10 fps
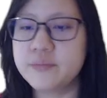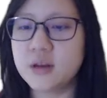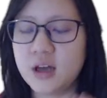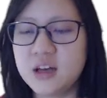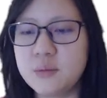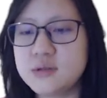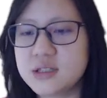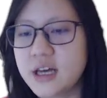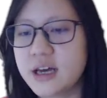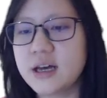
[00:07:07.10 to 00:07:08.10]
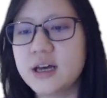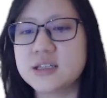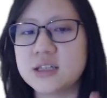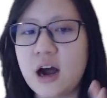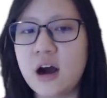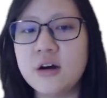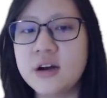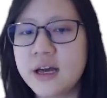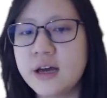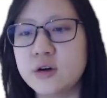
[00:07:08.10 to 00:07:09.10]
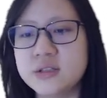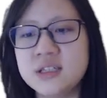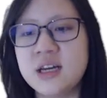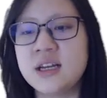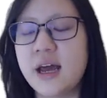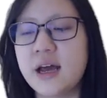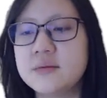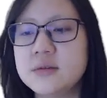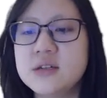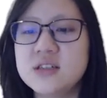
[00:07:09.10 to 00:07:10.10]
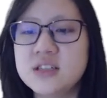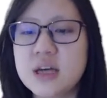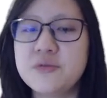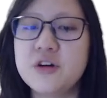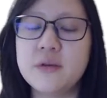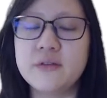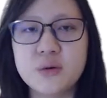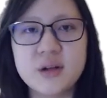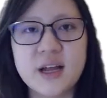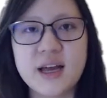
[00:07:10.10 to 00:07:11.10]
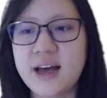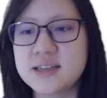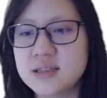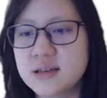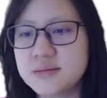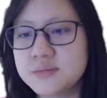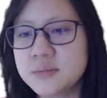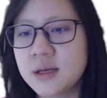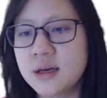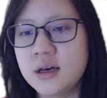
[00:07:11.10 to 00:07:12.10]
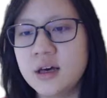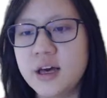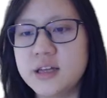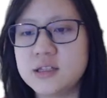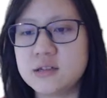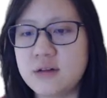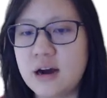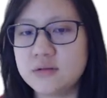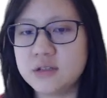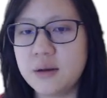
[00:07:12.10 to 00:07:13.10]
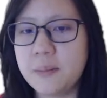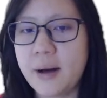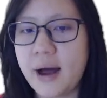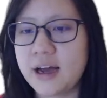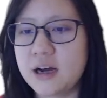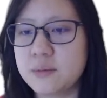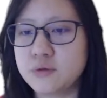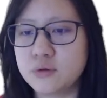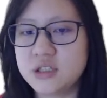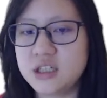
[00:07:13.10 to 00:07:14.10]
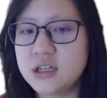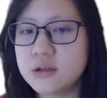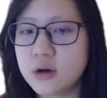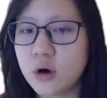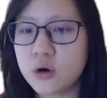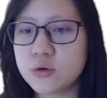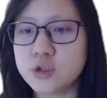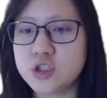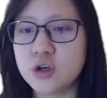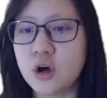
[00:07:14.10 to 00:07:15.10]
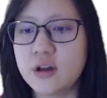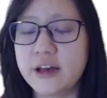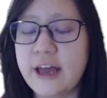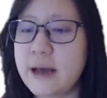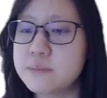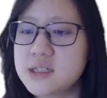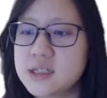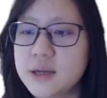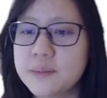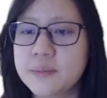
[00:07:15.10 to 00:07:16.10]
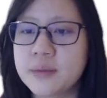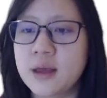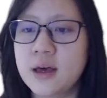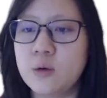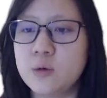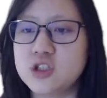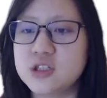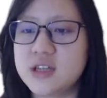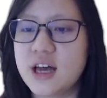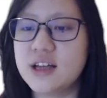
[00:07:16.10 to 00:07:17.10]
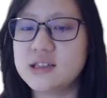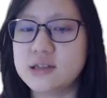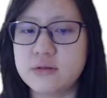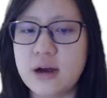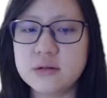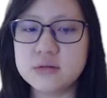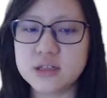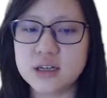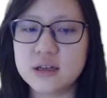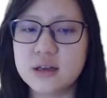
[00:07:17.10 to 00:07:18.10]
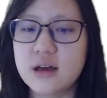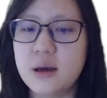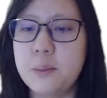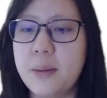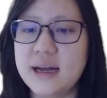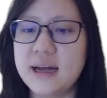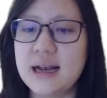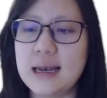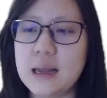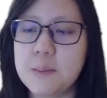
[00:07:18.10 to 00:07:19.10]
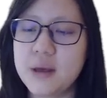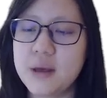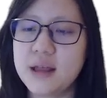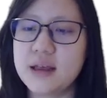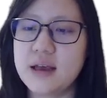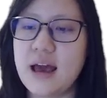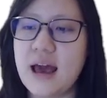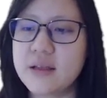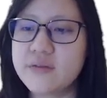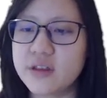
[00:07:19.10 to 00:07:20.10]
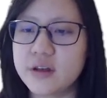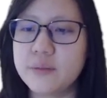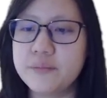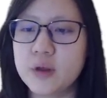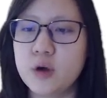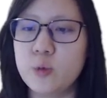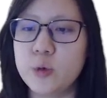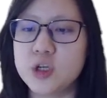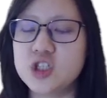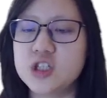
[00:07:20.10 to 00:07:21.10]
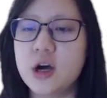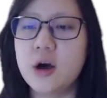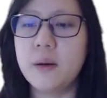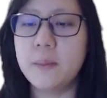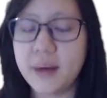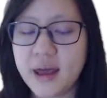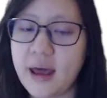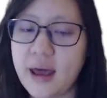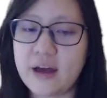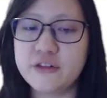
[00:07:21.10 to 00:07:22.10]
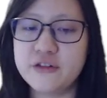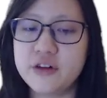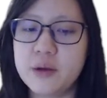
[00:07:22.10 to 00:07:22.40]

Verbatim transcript: The innermost thing is an RNA or DNA, some form of nucleic acid, it's surrounded by a protein coat, which is called a capsid, which is then surrounded by a lipid envelope, which may have